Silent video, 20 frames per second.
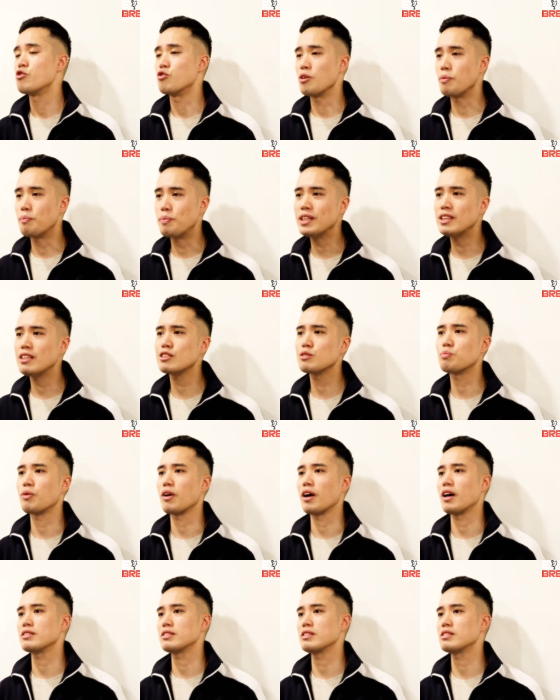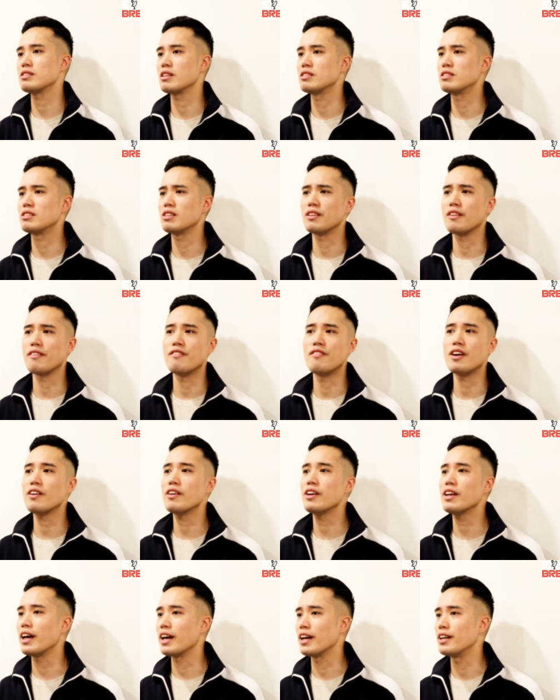Repeat this process until the
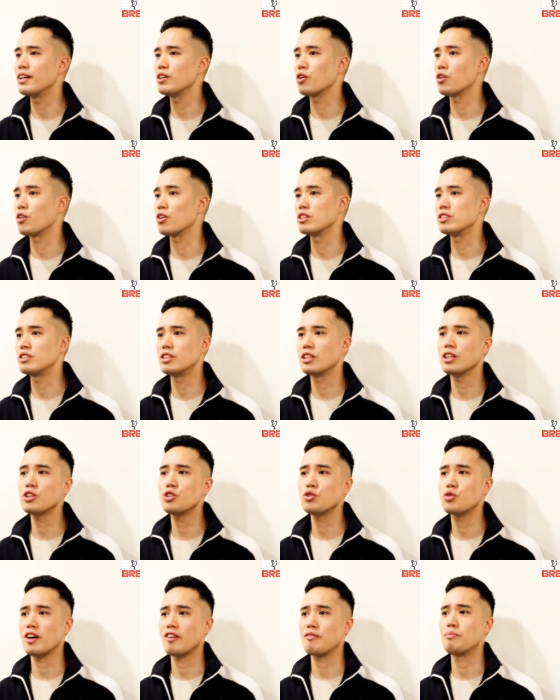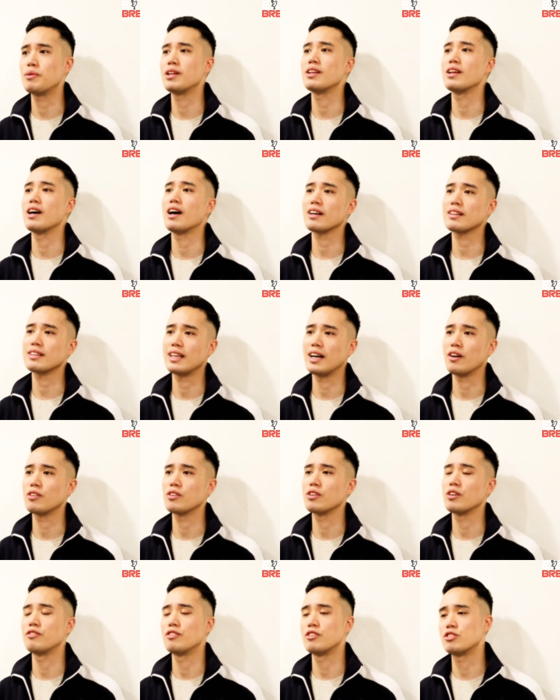very end or until you have been knocked out
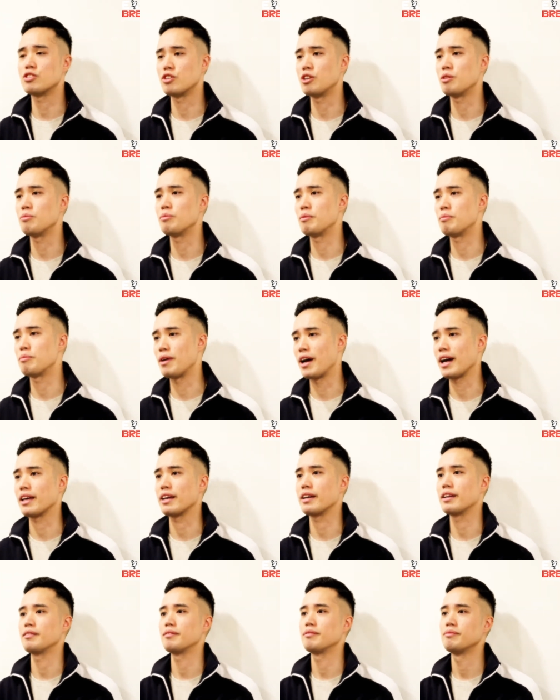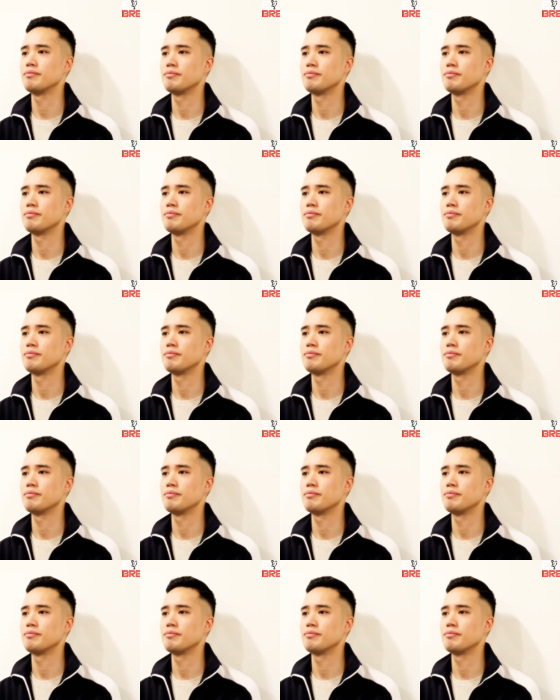of the tournament bracket.